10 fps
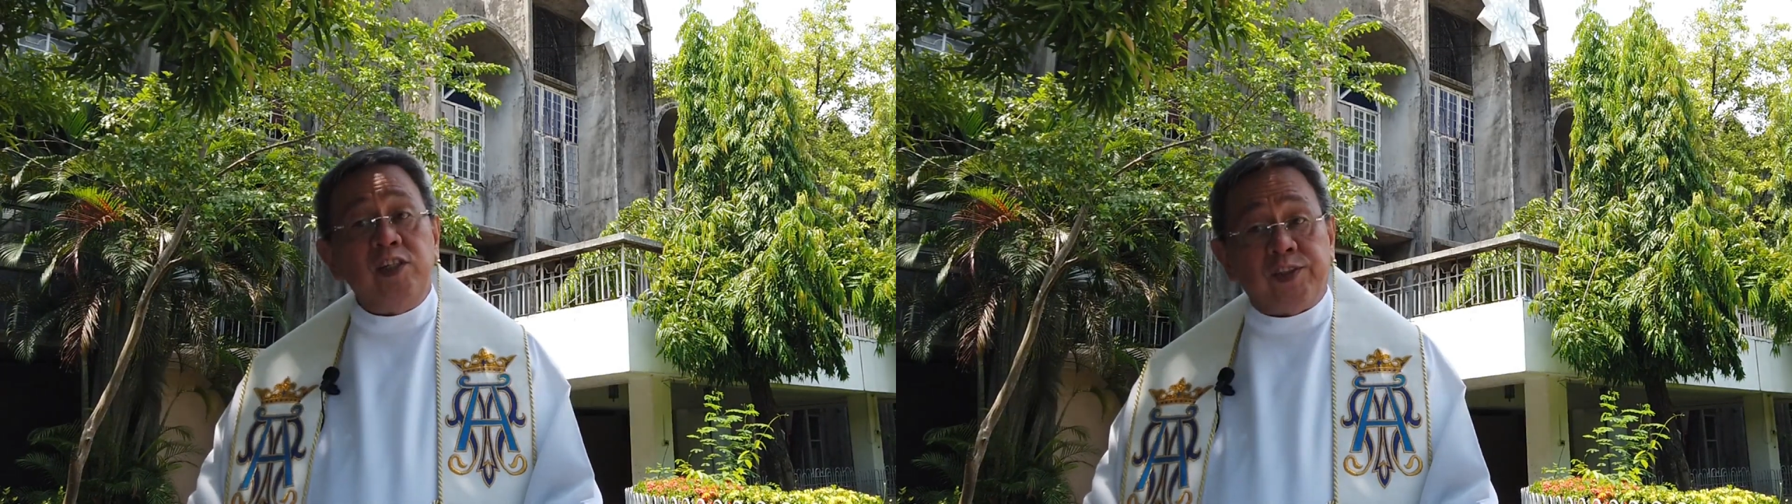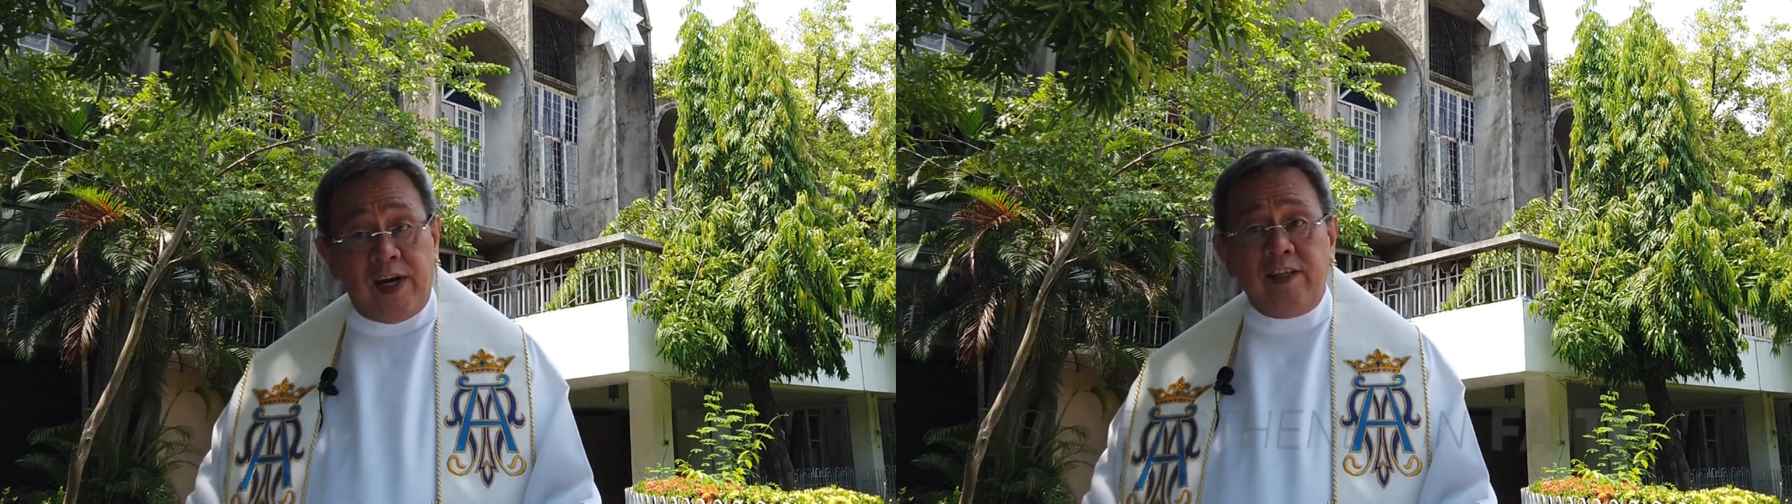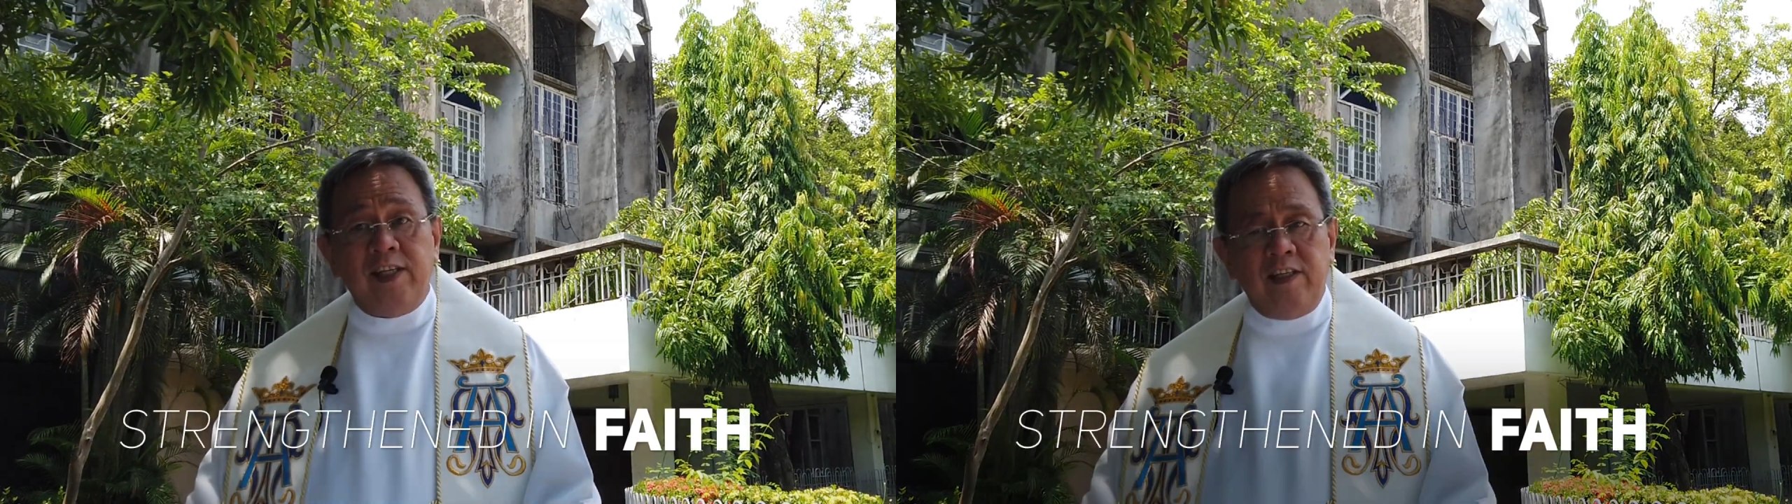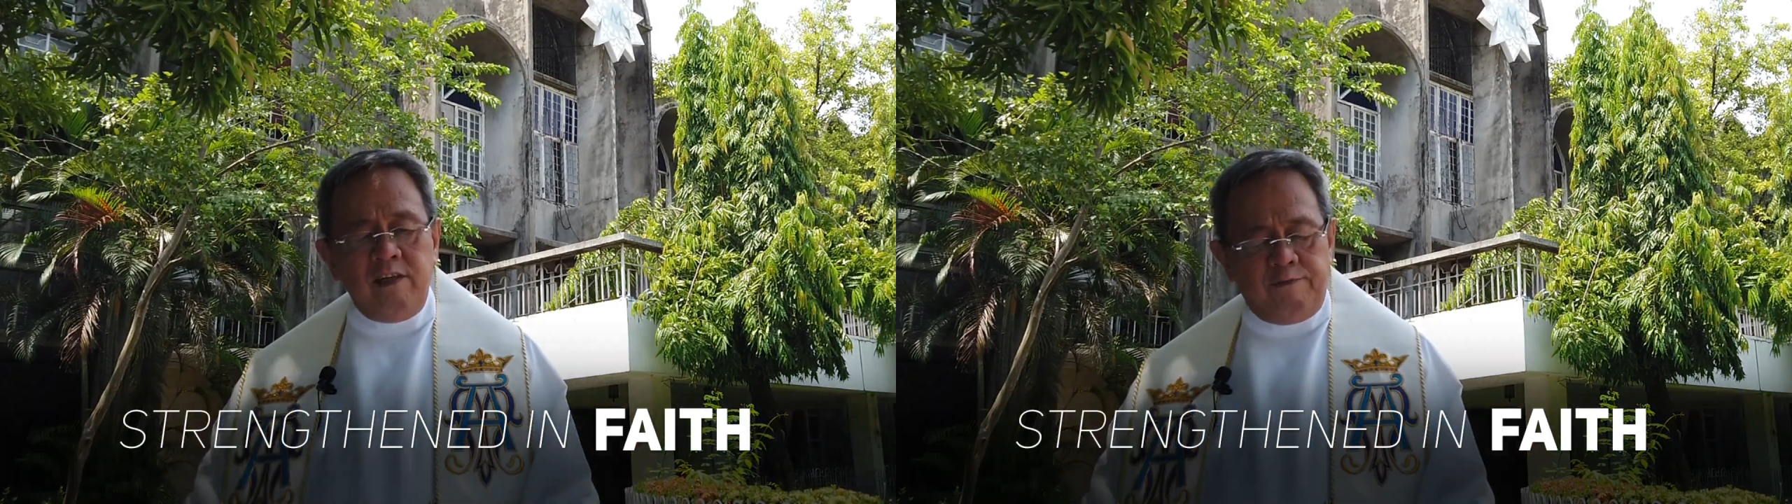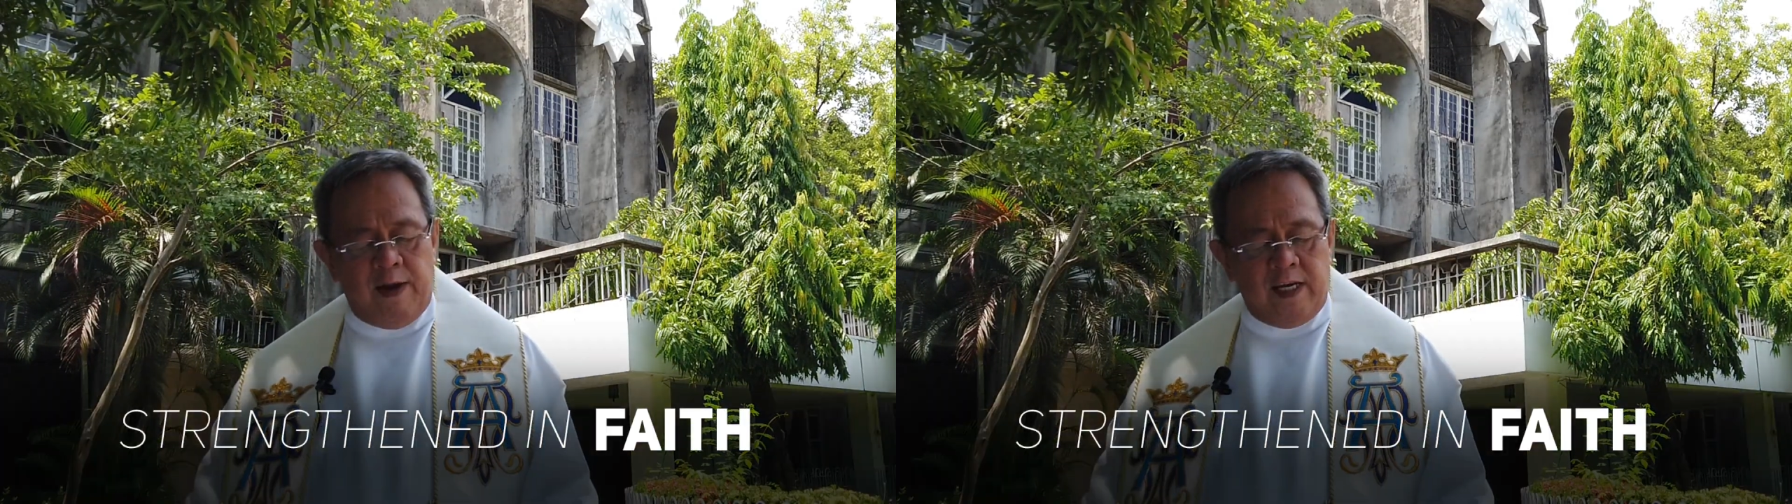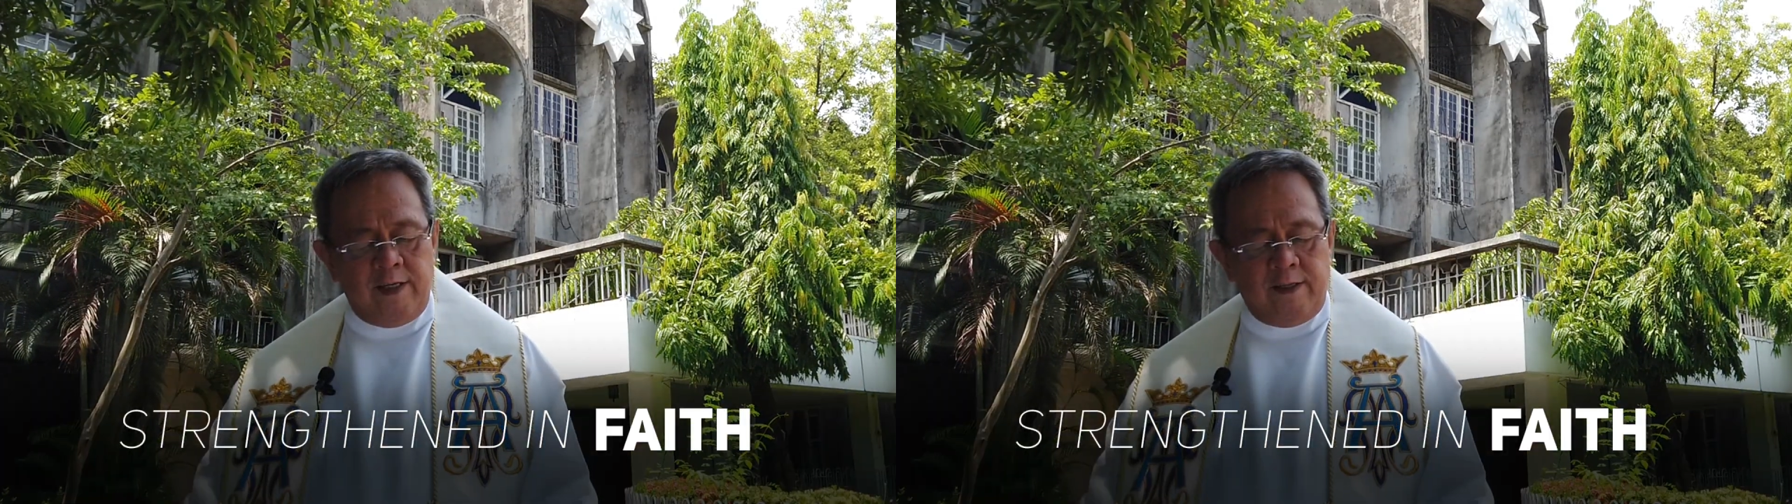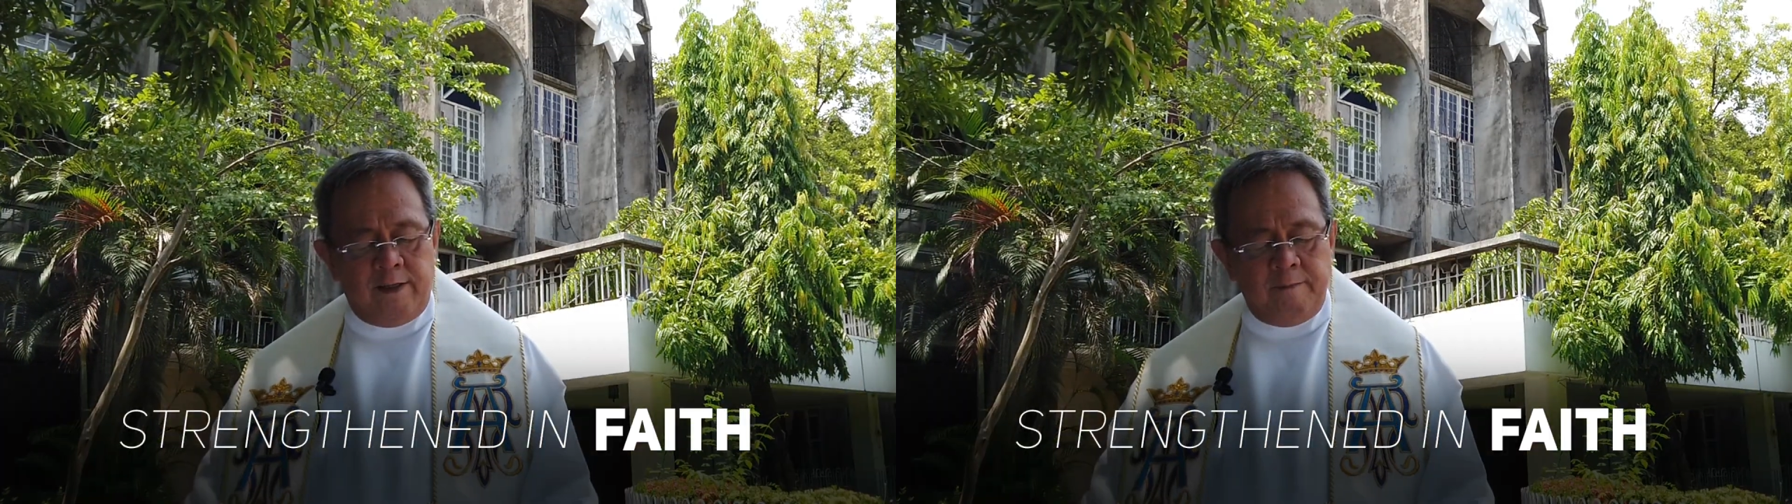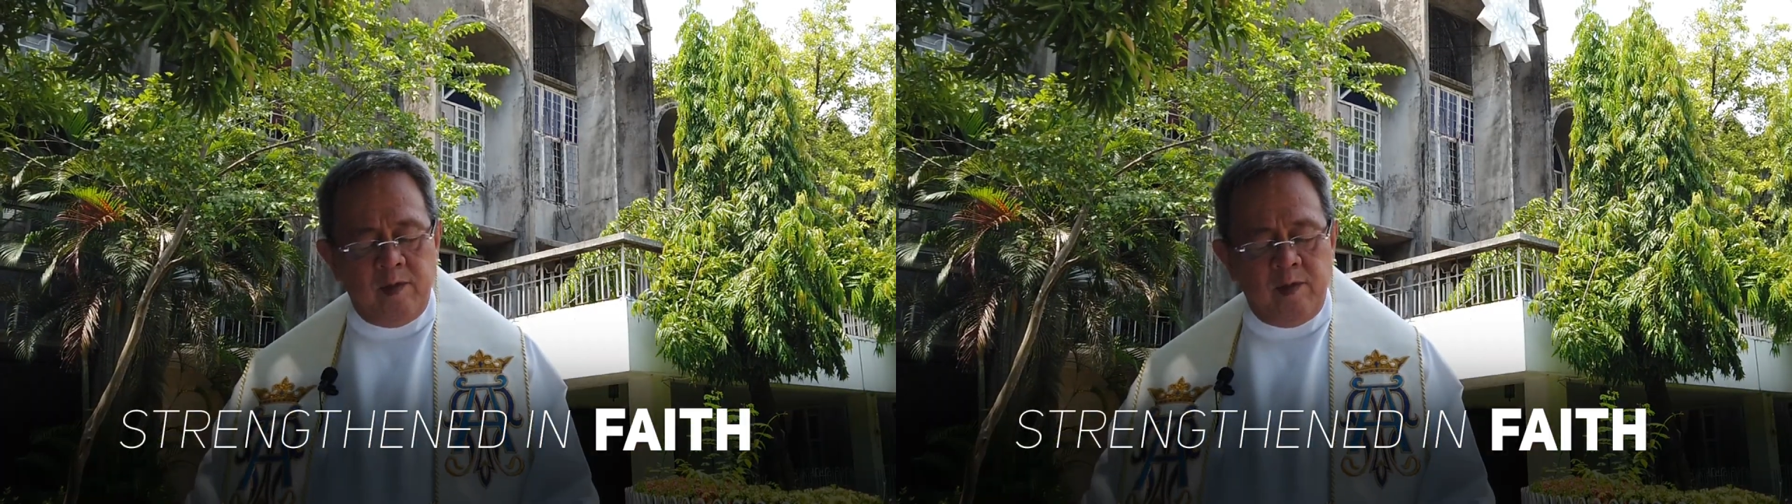Strengthened in faith,